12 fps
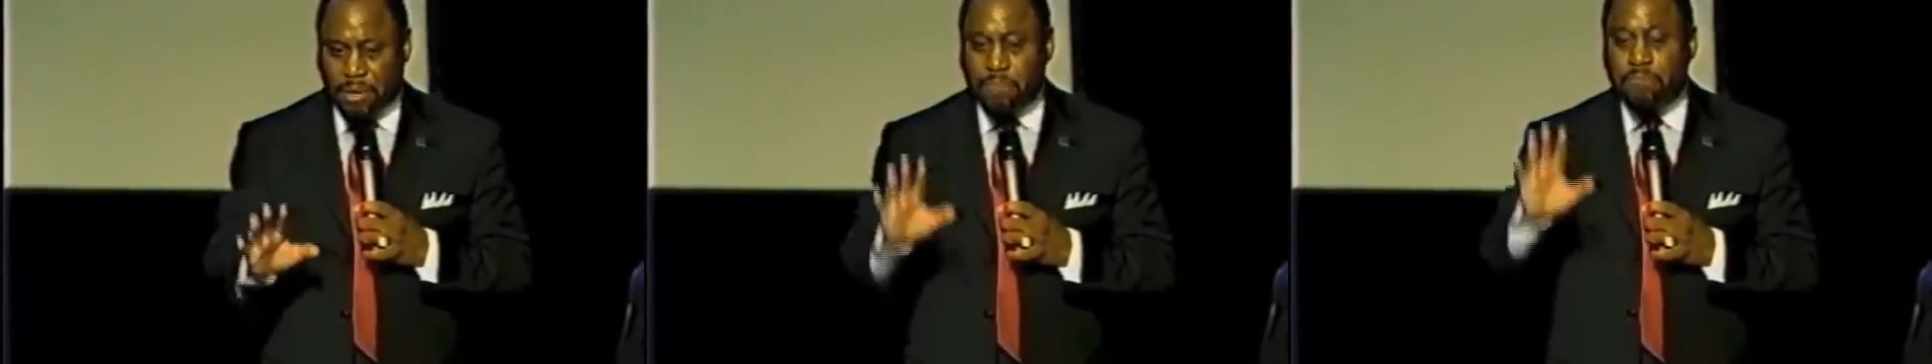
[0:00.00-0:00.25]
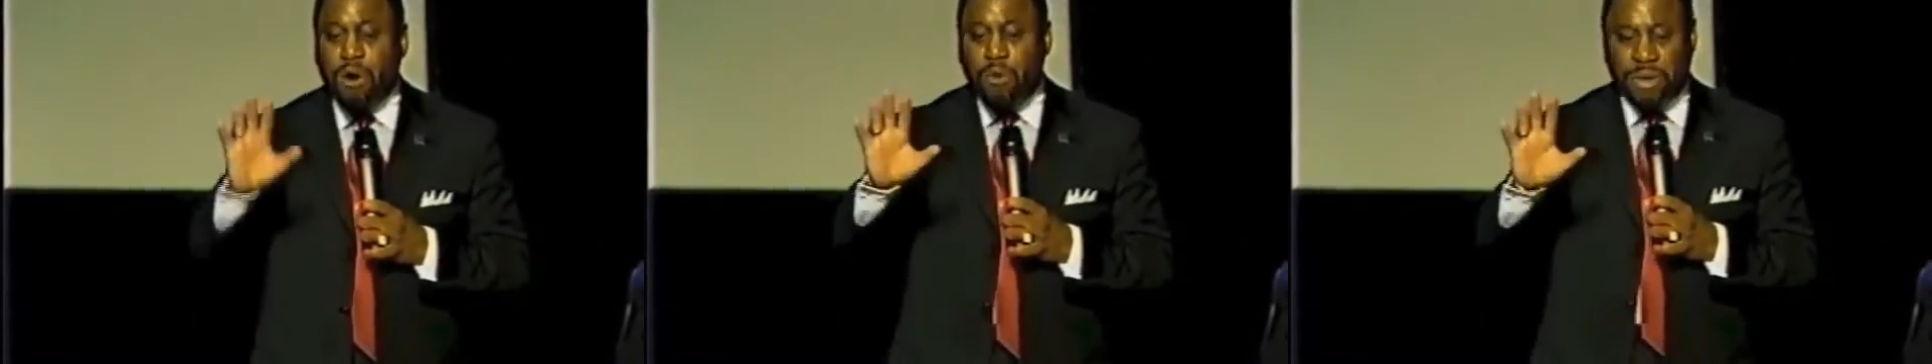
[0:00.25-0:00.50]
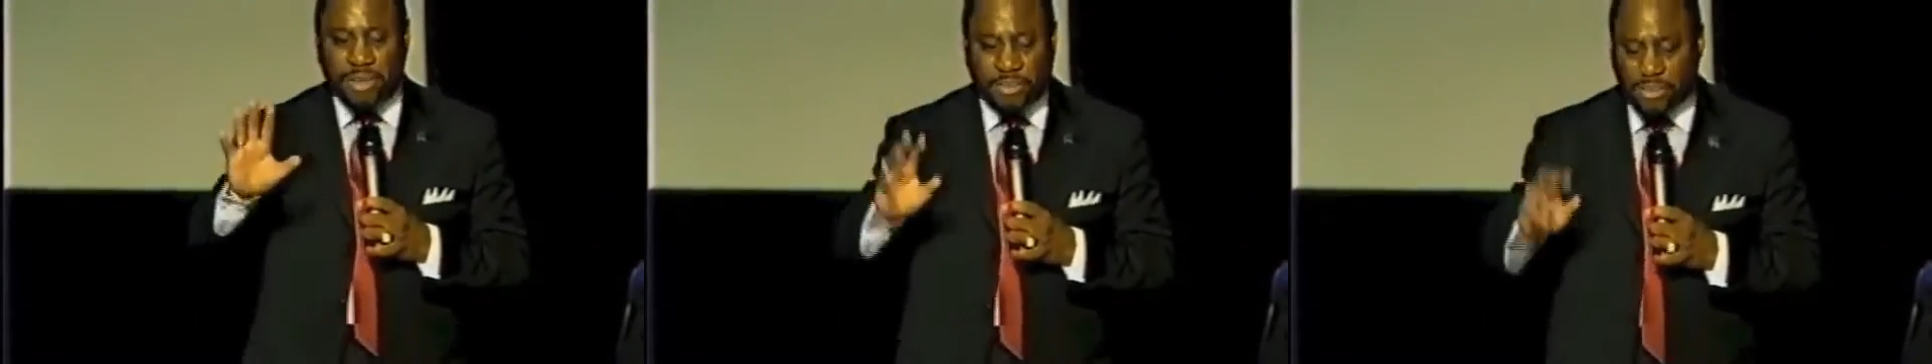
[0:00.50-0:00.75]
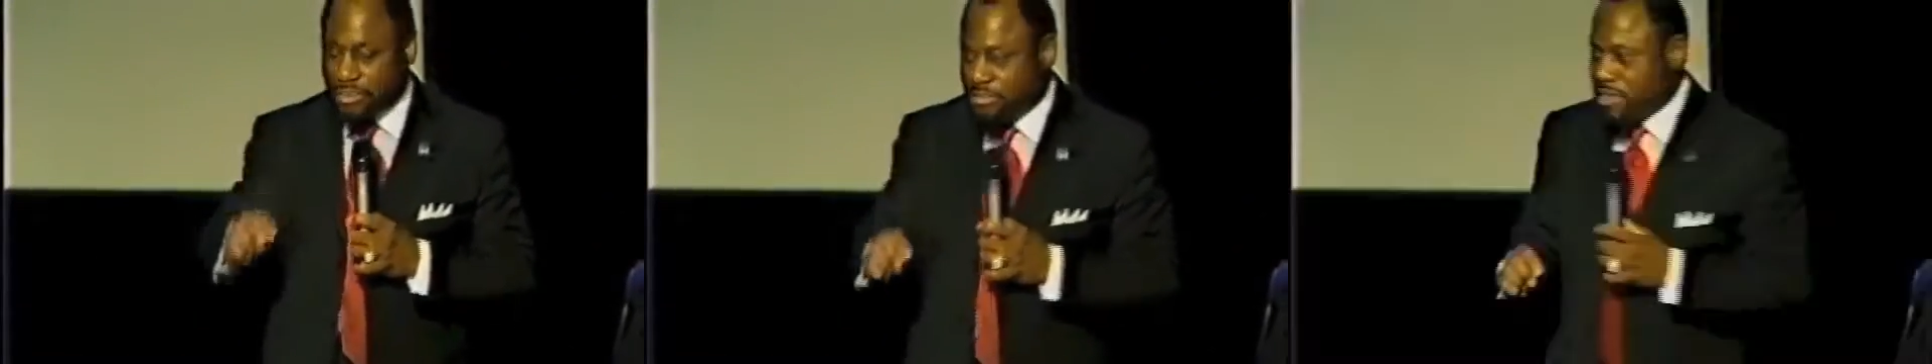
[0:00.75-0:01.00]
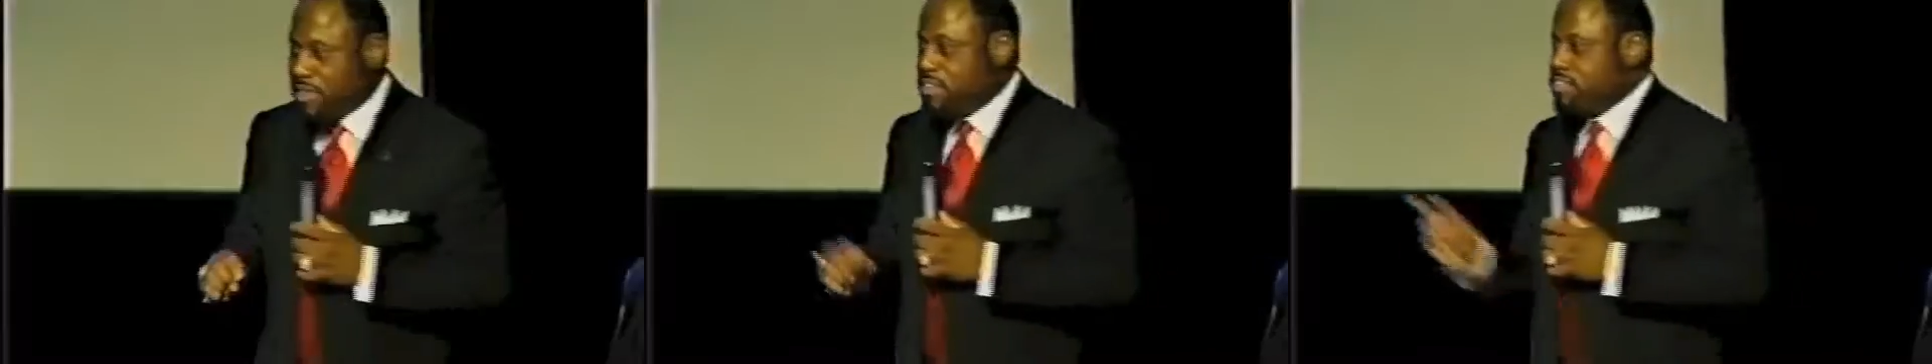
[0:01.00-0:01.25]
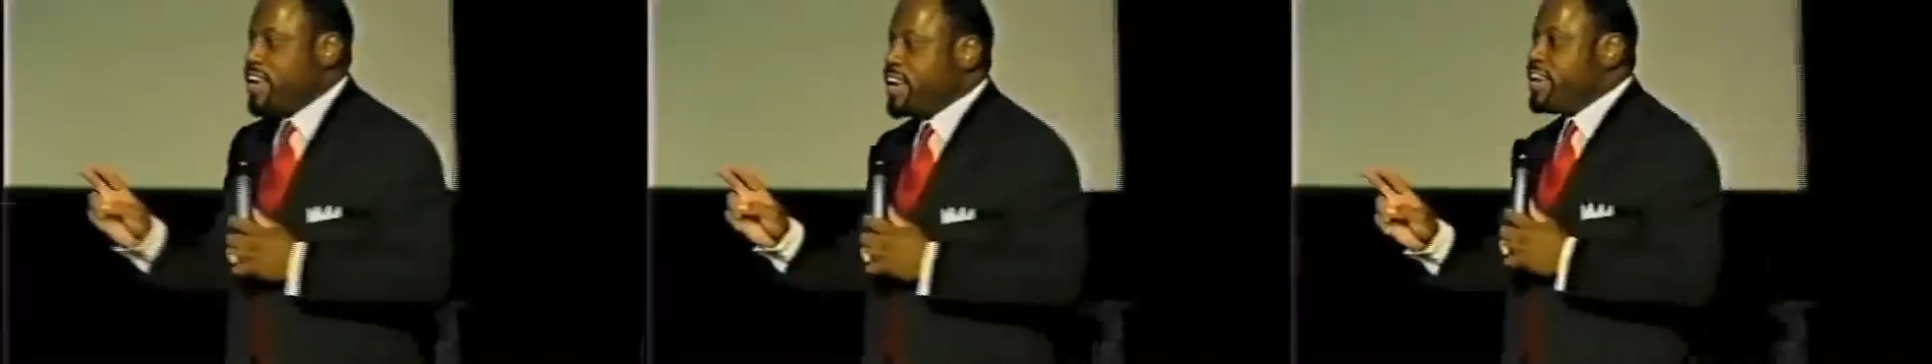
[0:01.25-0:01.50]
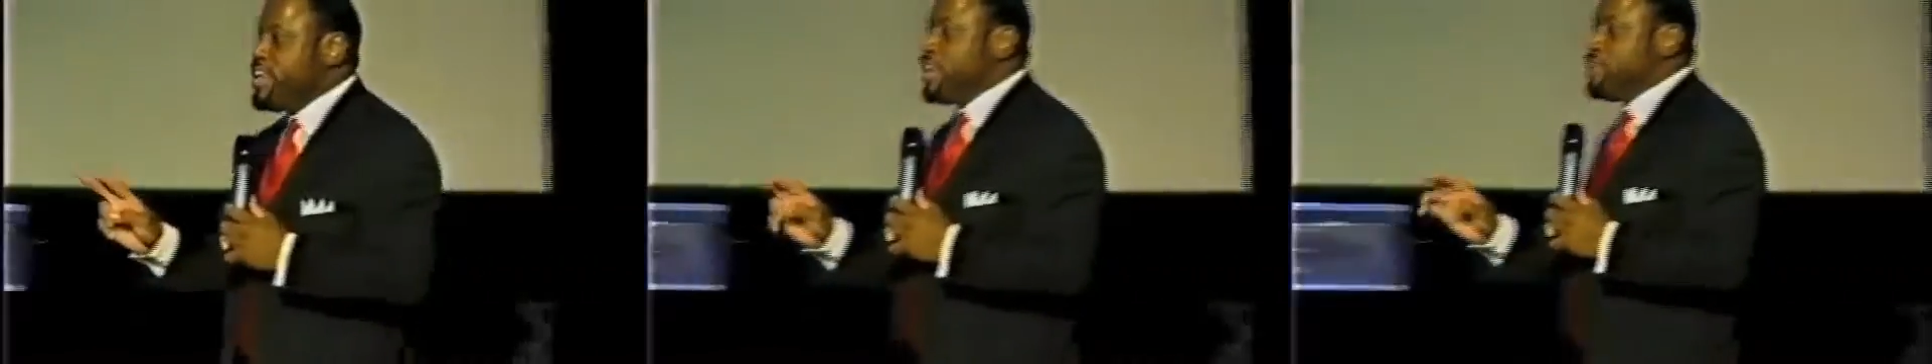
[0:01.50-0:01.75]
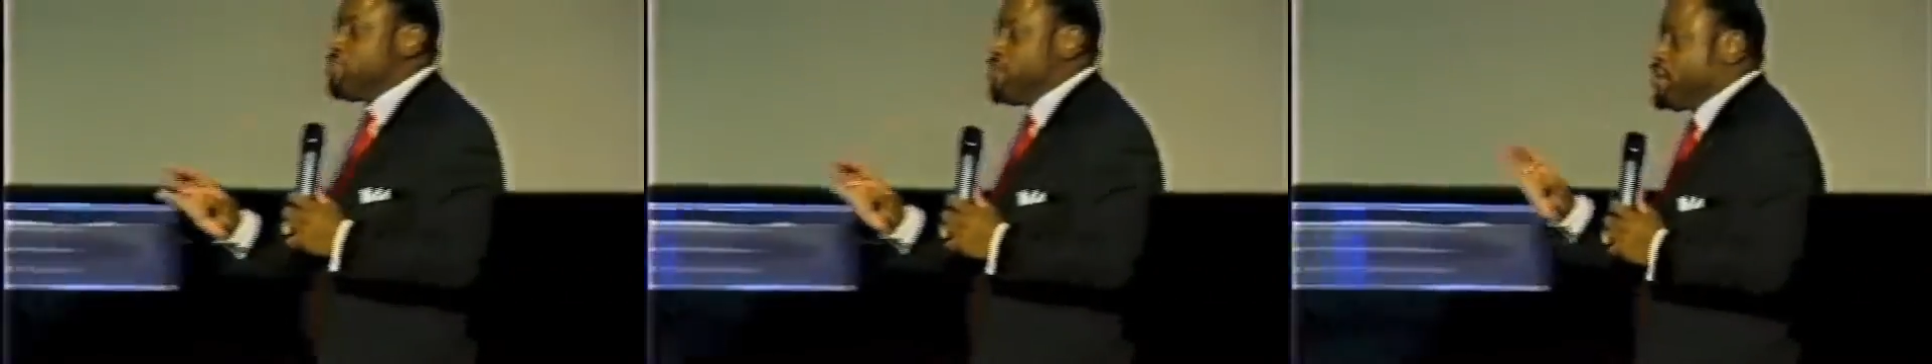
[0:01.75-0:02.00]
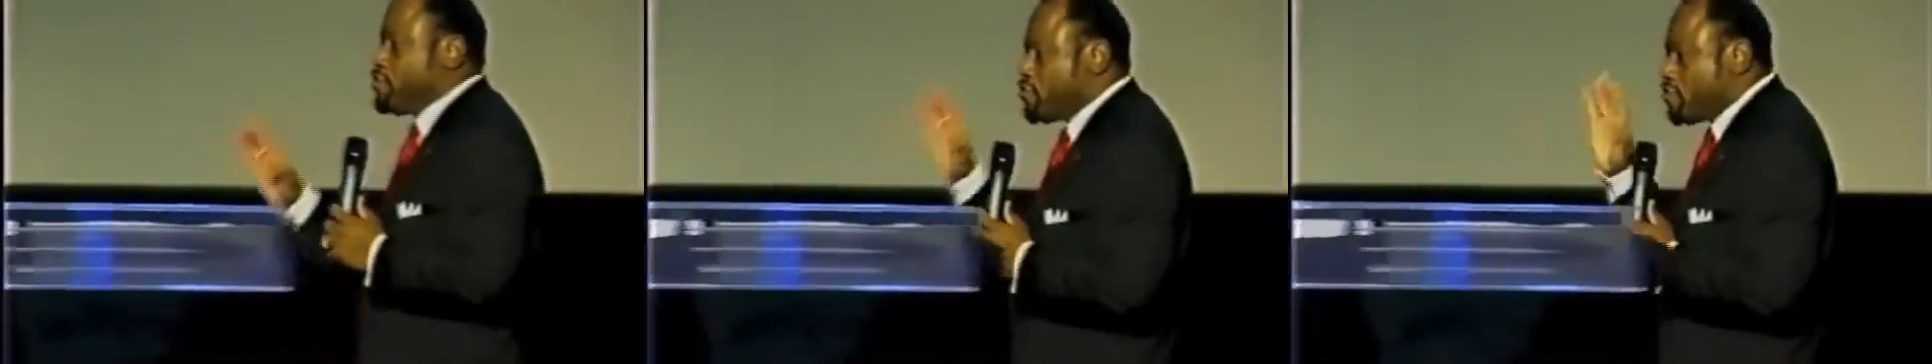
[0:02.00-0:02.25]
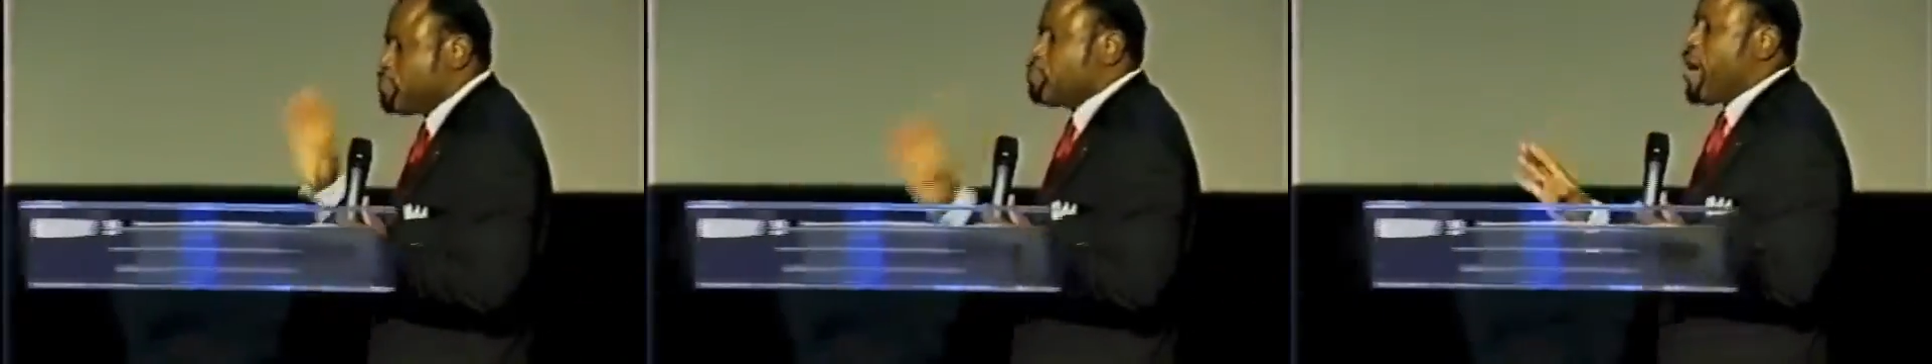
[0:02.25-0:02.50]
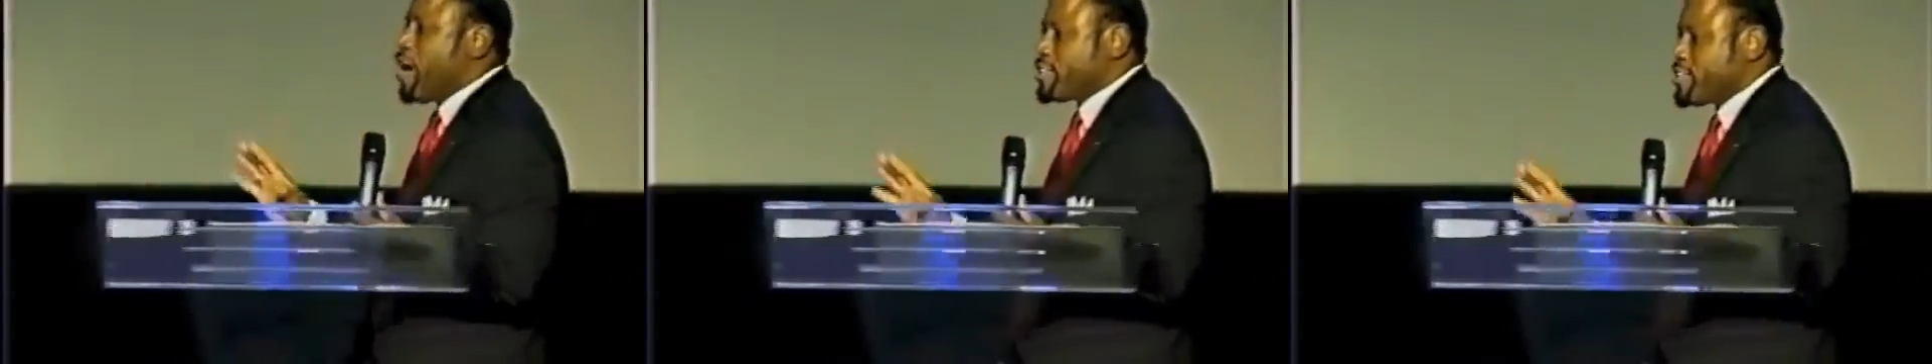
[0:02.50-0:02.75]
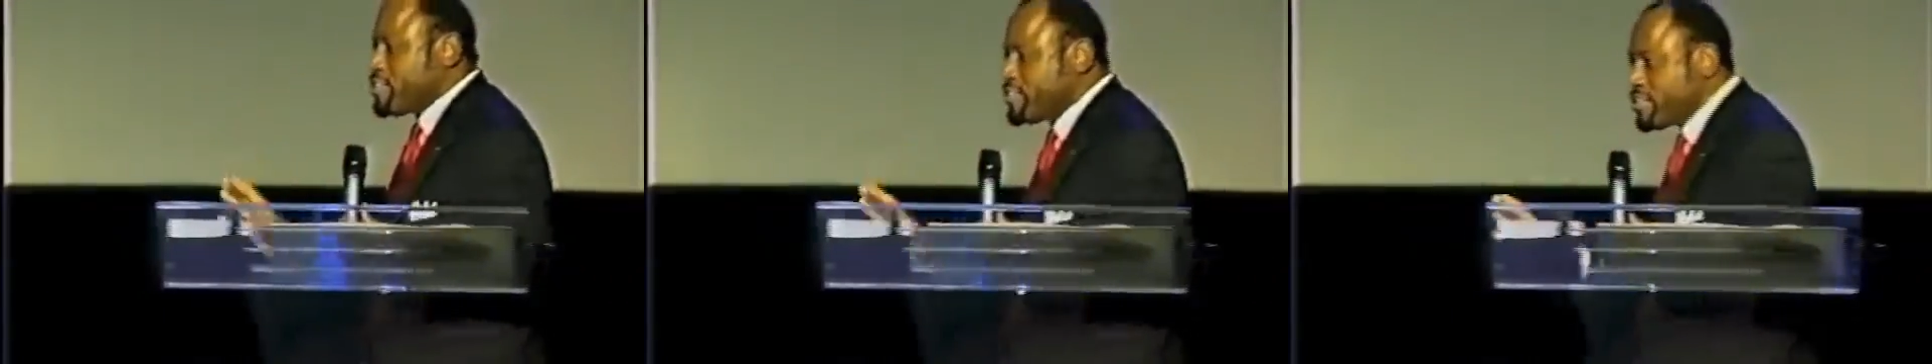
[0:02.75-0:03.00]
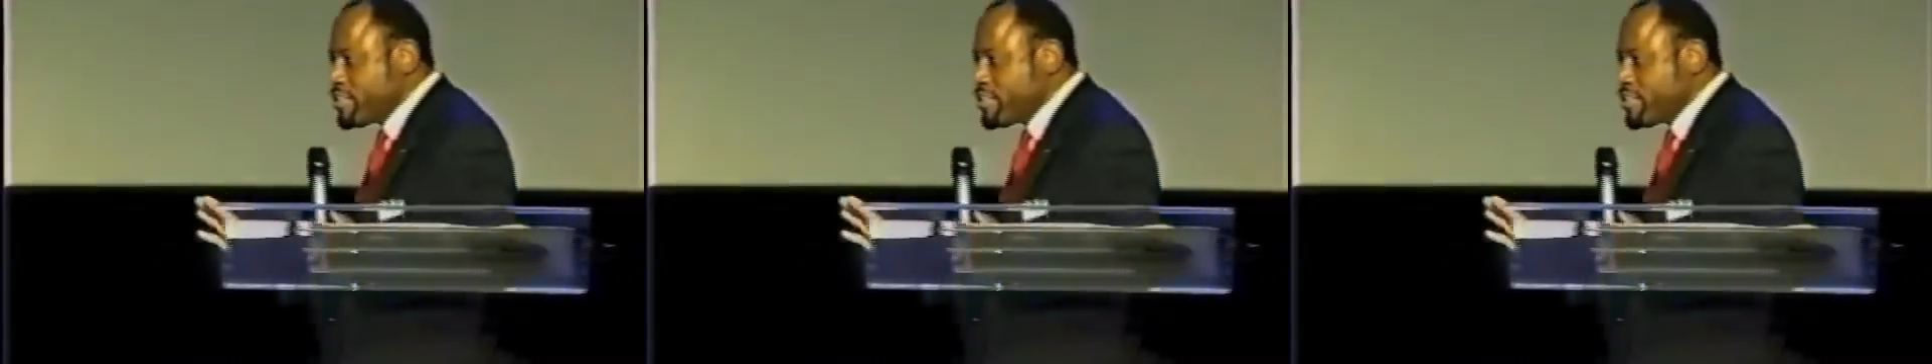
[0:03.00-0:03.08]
Moment. Secondly, it means spot.